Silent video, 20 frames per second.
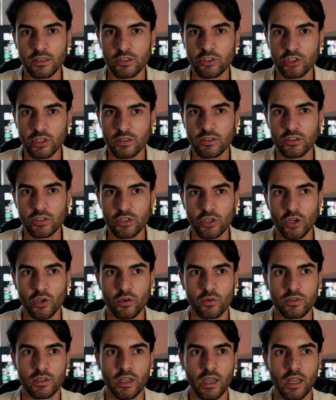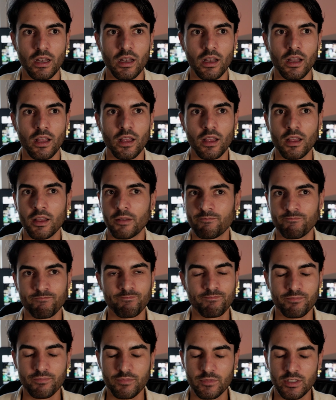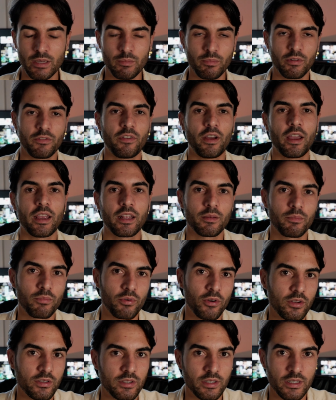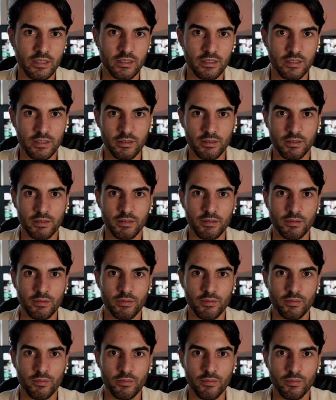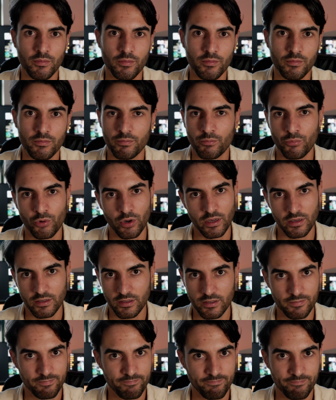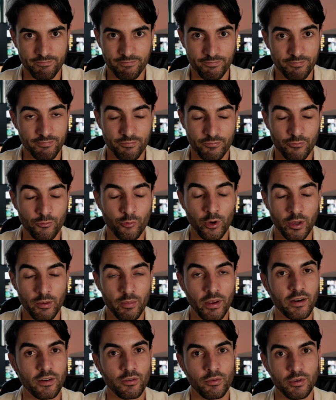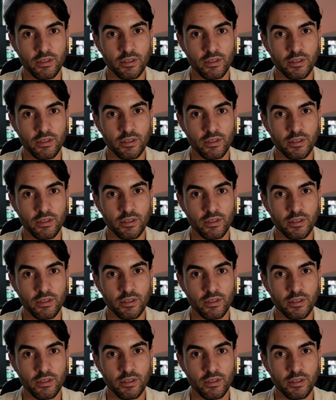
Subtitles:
It just shows that simplifying the process brings way better